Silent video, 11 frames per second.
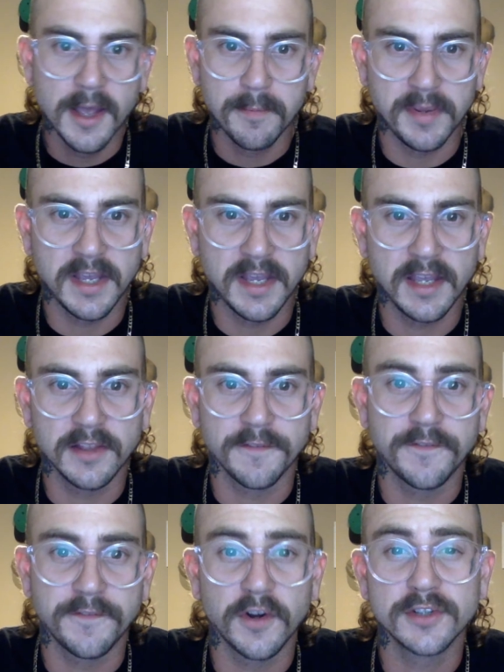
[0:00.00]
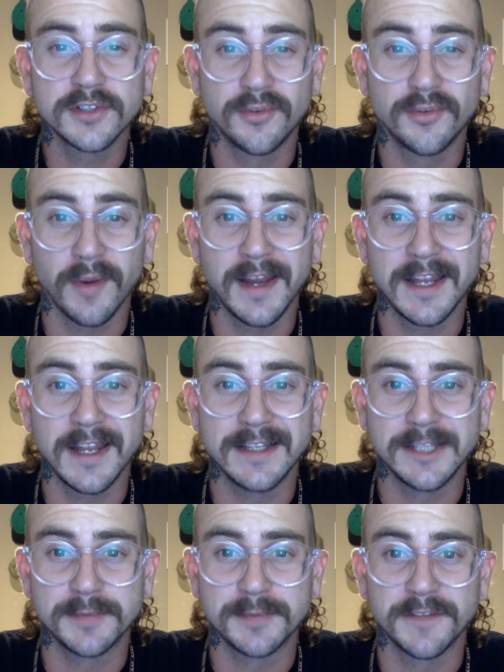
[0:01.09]
being the first great
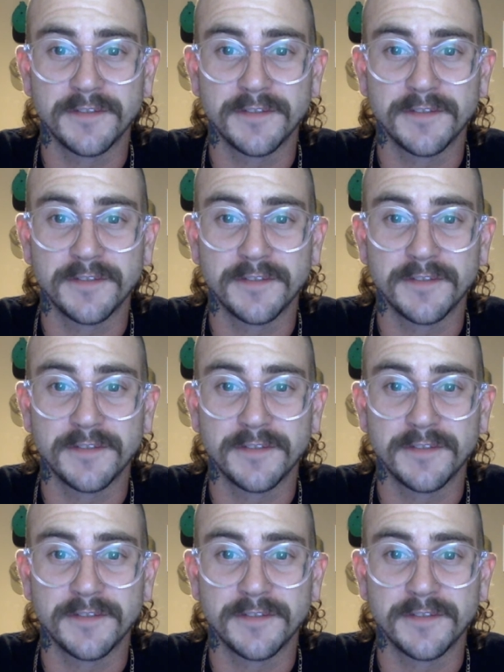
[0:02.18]
Egyptian